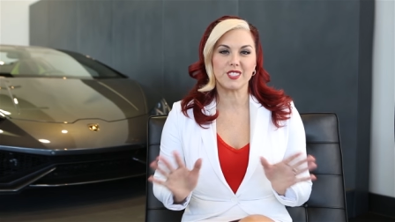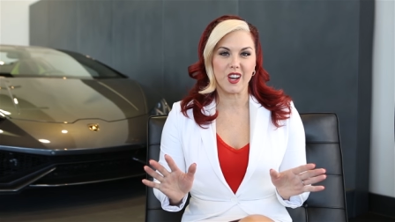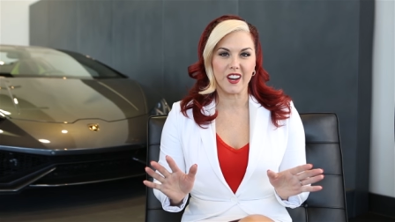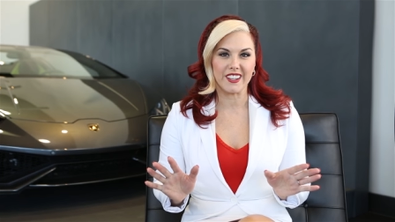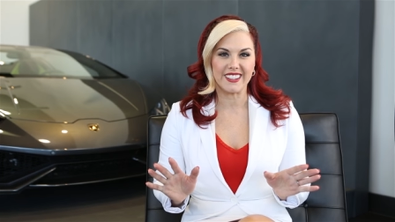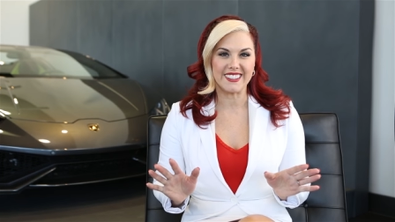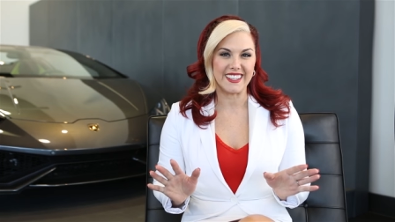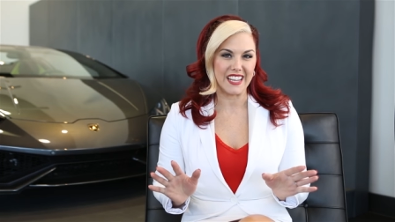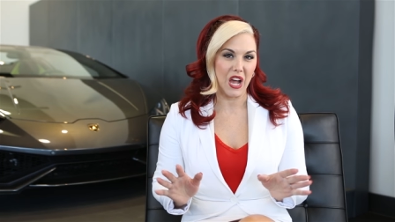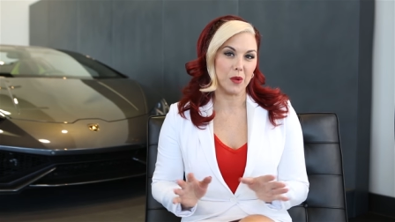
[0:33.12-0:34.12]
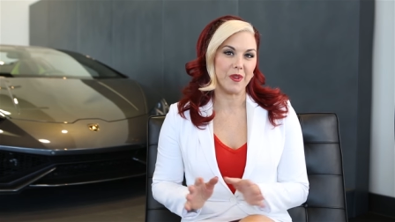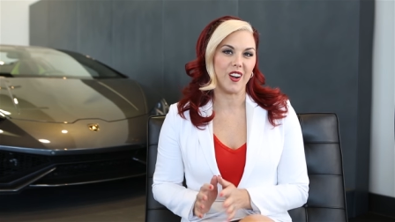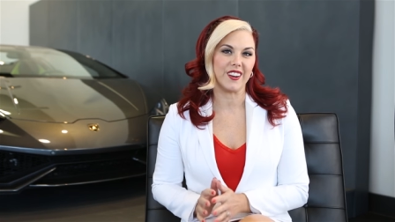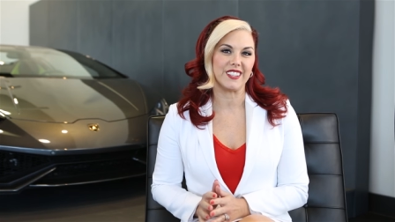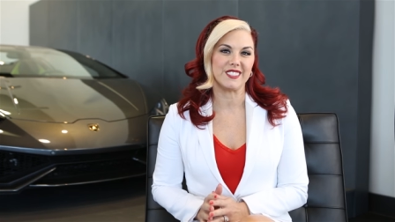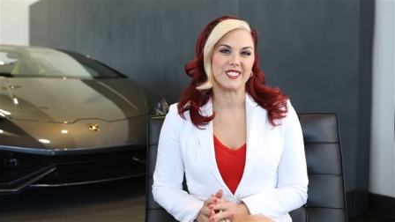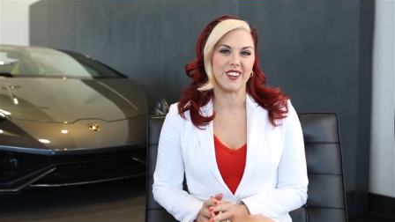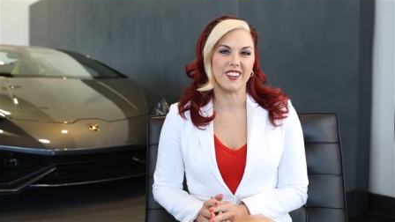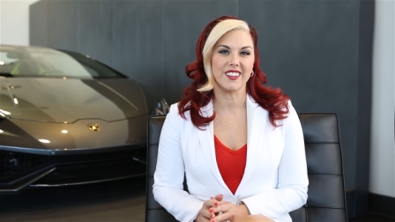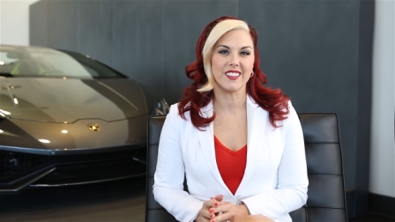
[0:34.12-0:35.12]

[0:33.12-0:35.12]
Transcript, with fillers: started in Alma, Arkansas.